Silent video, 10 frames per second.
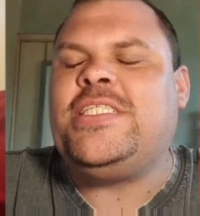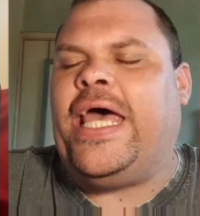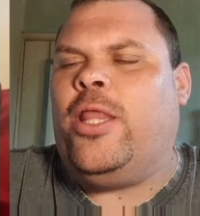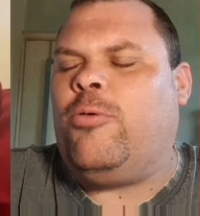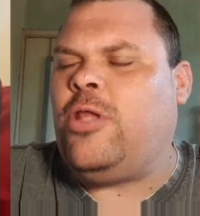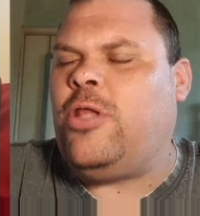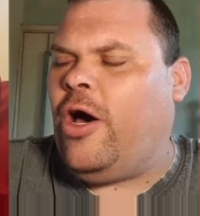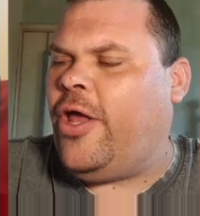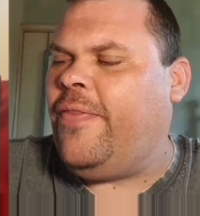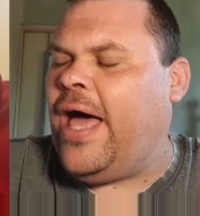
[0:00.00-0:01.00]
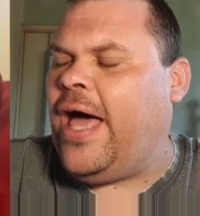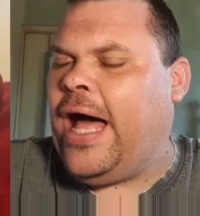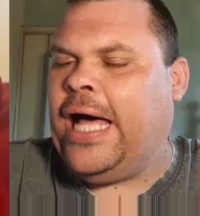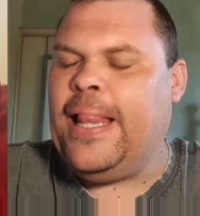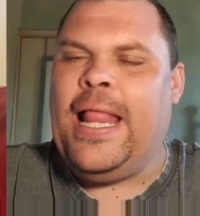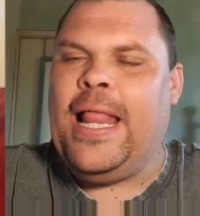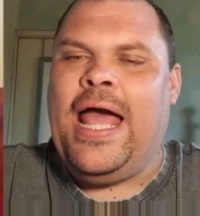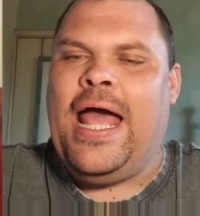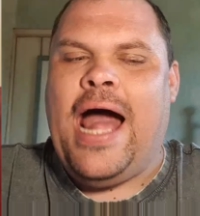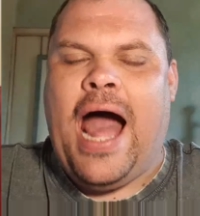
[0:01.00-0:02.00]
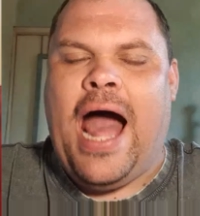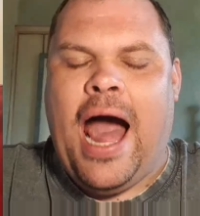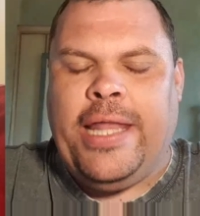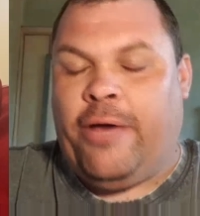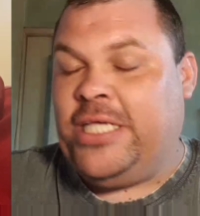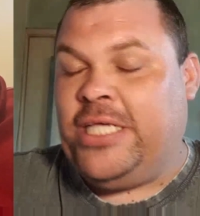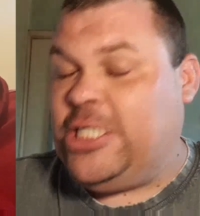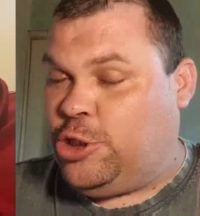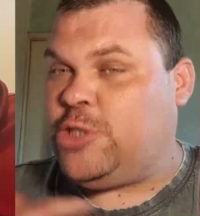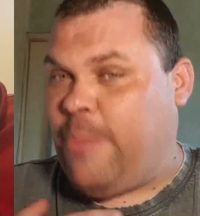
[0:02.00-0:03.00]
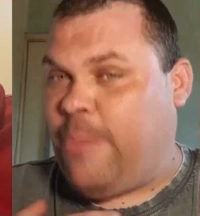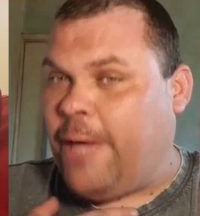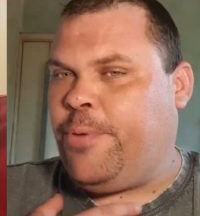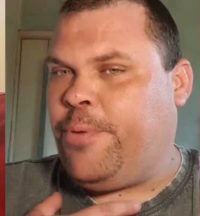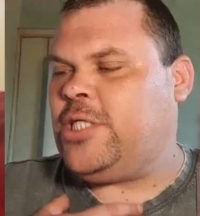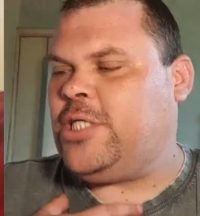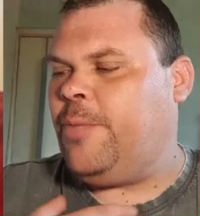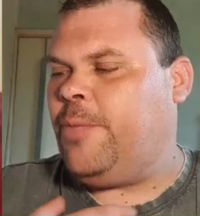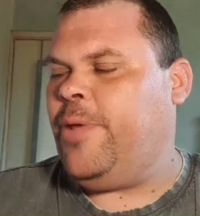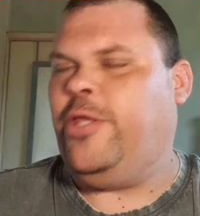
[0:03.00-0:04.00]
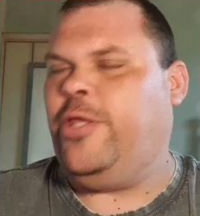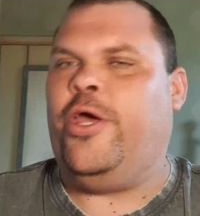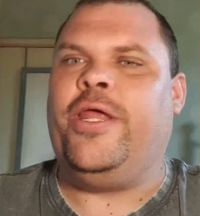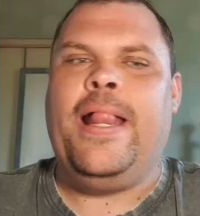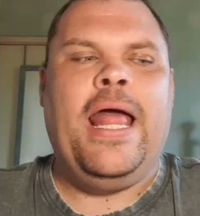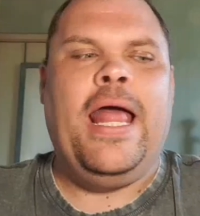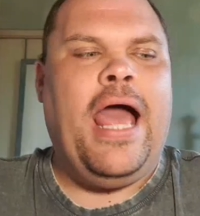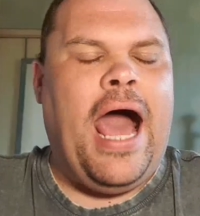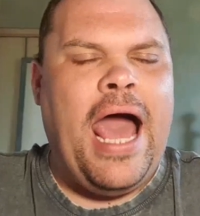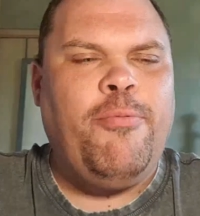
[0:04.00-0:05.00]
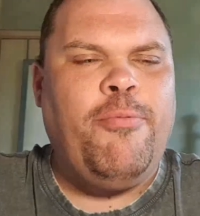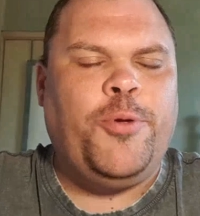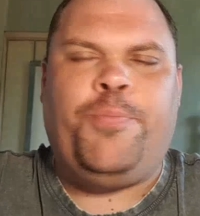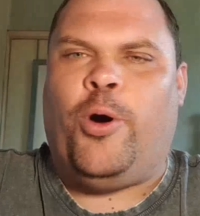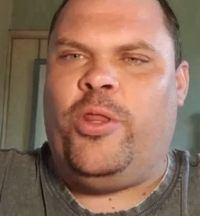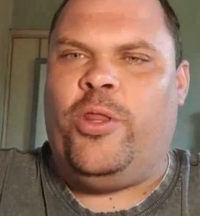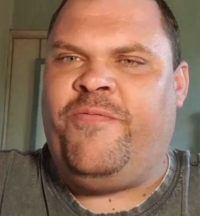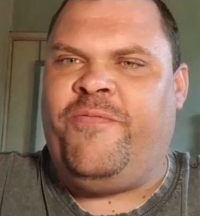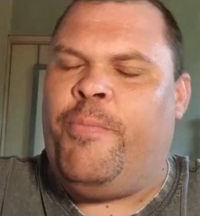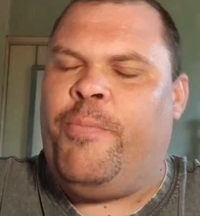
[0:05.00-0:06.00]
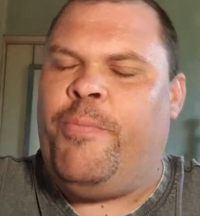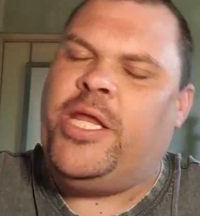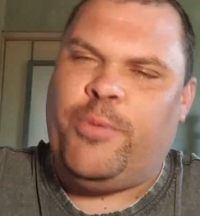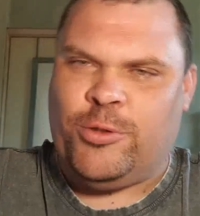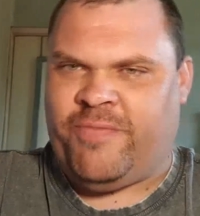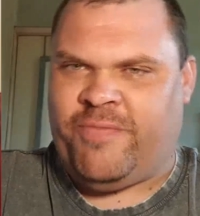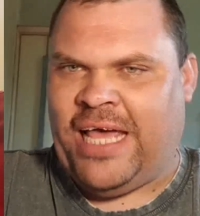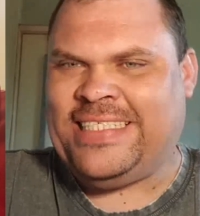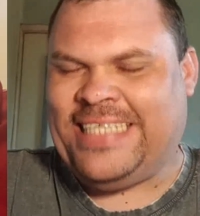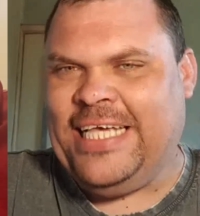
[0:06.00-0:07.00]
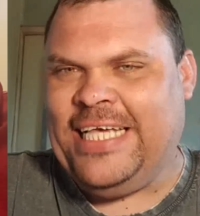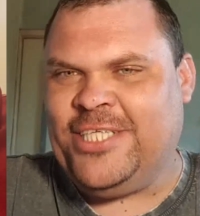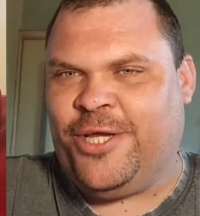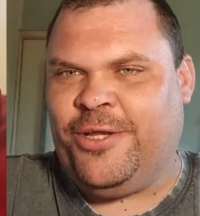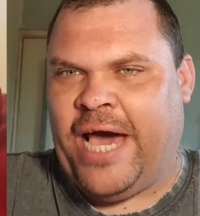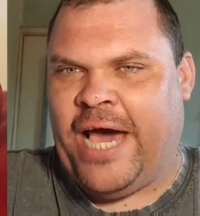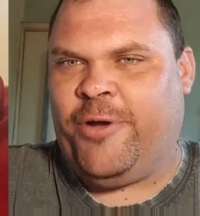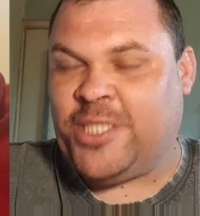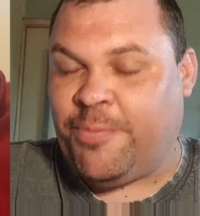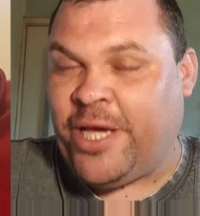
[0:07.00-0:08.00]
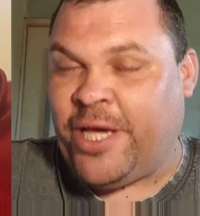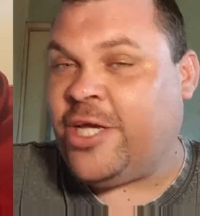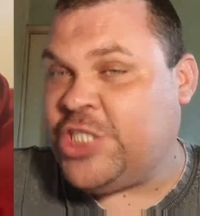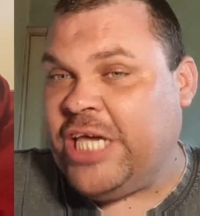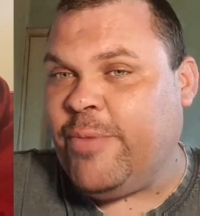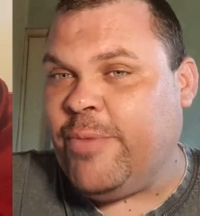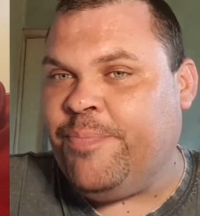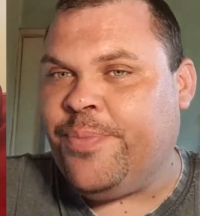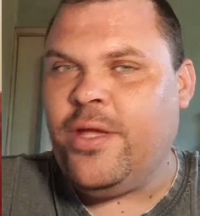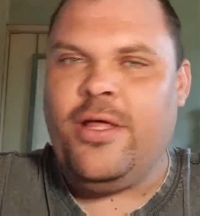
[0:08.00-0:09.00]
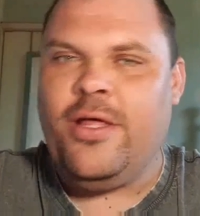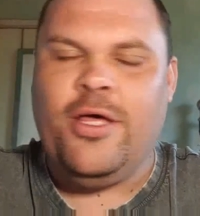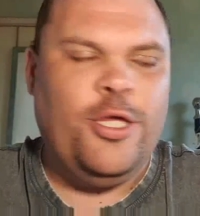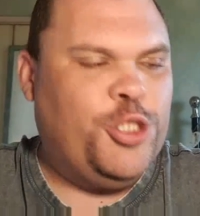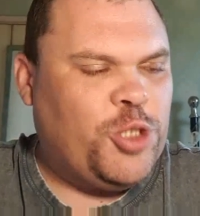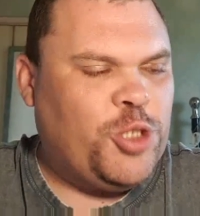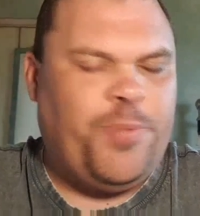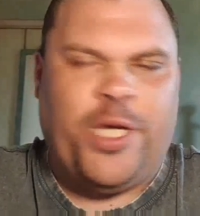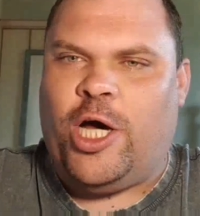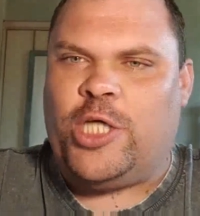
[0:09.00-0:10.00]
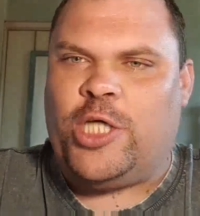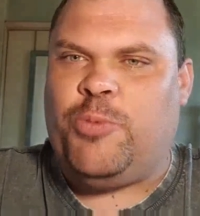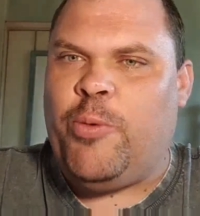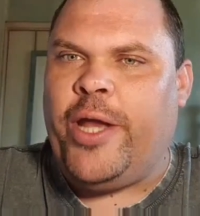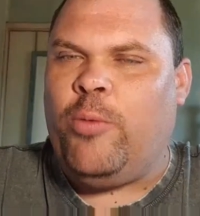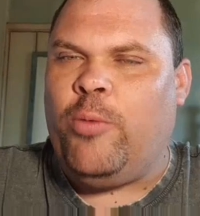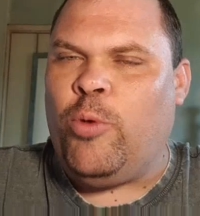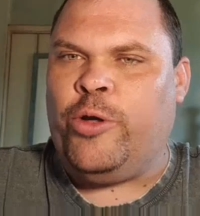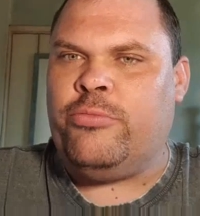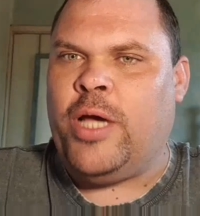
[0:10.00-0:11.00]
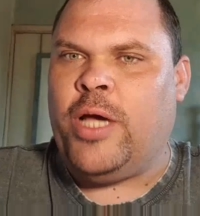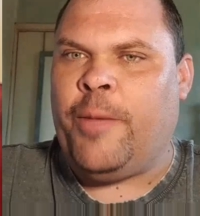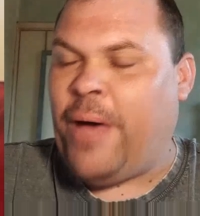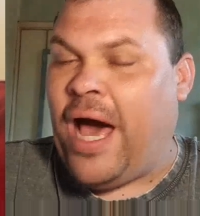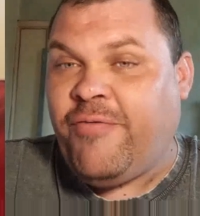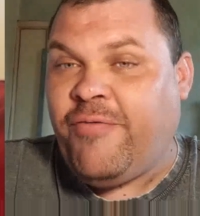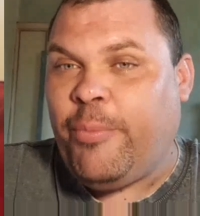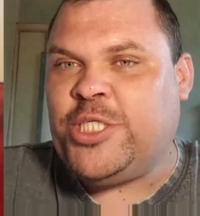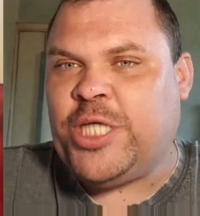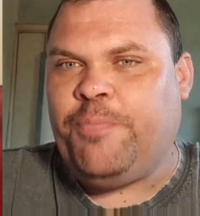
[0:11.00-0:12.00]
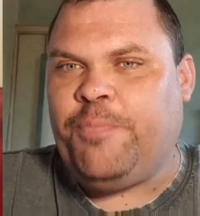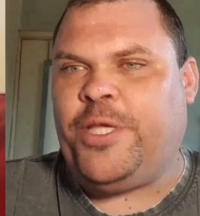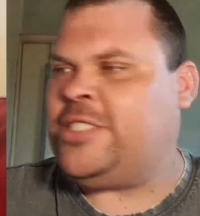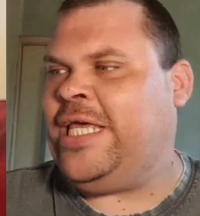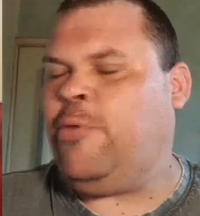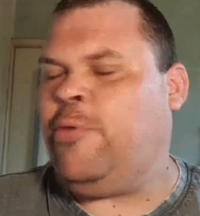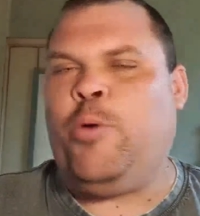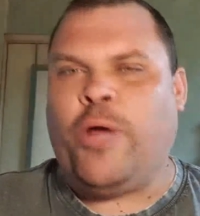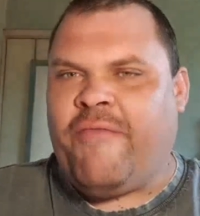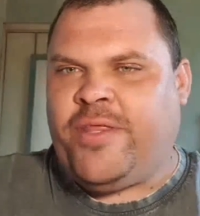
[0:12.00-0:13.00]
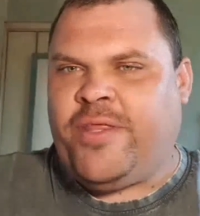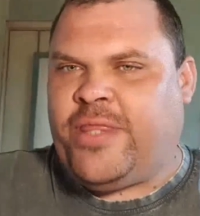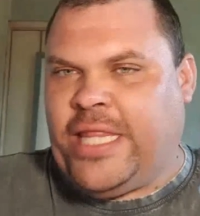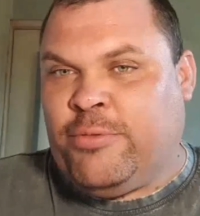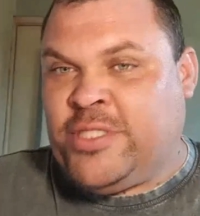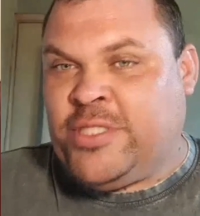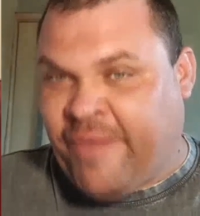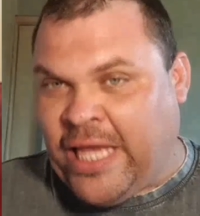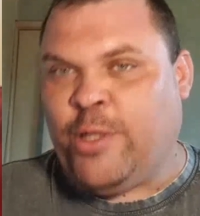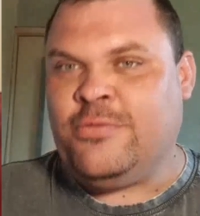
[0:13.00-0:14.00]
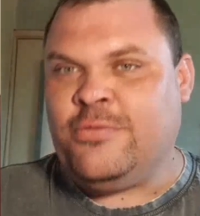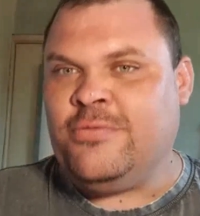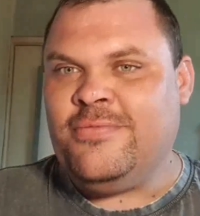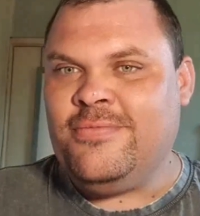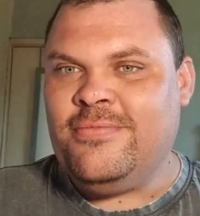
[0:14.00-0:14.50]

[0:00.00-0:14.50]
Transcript: say, though, Claude, on that, now this is just my personal opinion, I would put the Formidables of last season down as a bigger achievement just because we went and won, apart from the Champions League, we won everything that was available.